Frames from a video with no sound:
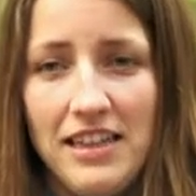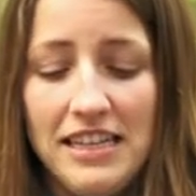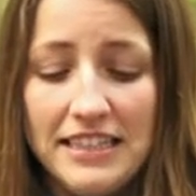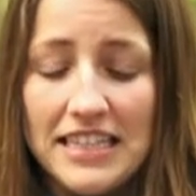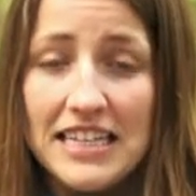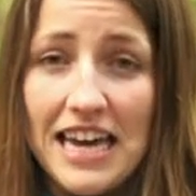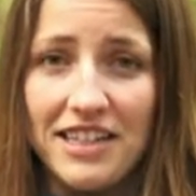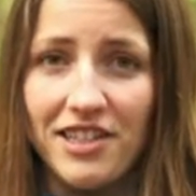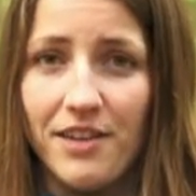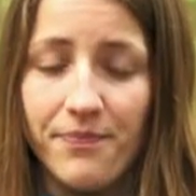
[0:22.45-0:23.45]
This is a
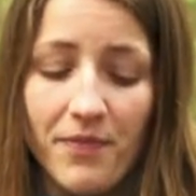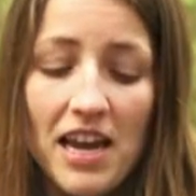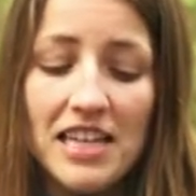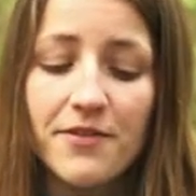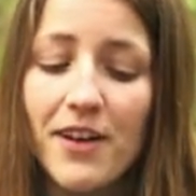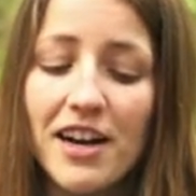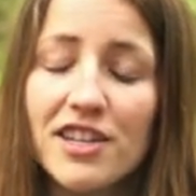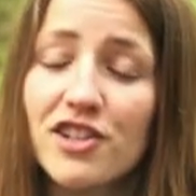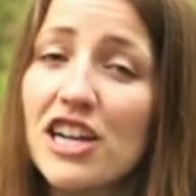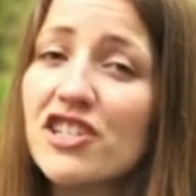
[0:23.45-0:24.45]
tensor. It's very
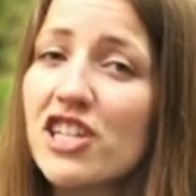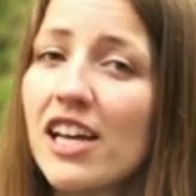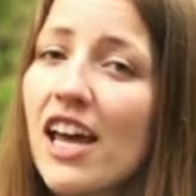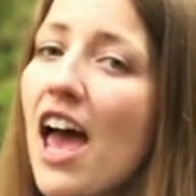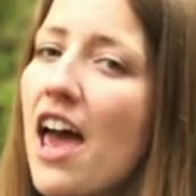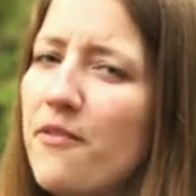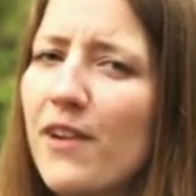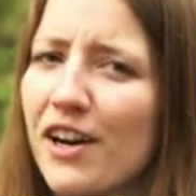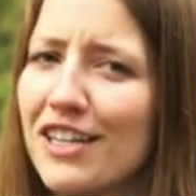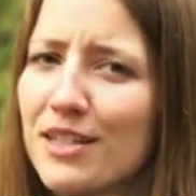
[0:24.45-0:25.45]
stretchy and
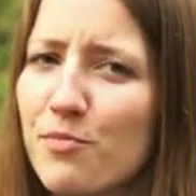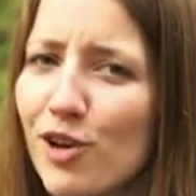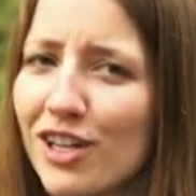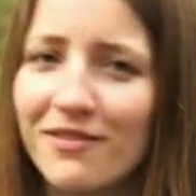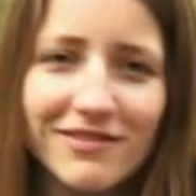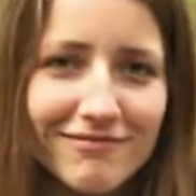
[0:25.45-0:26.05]
very supportive.